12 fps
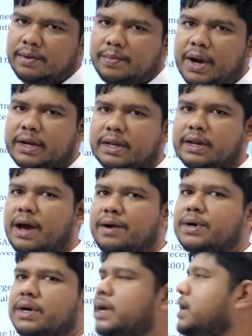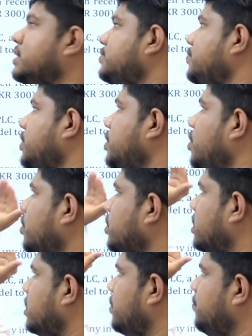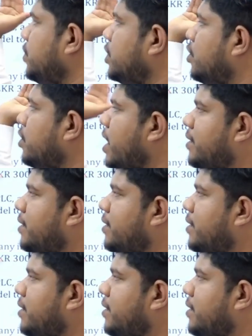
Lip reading: But in our case, we don't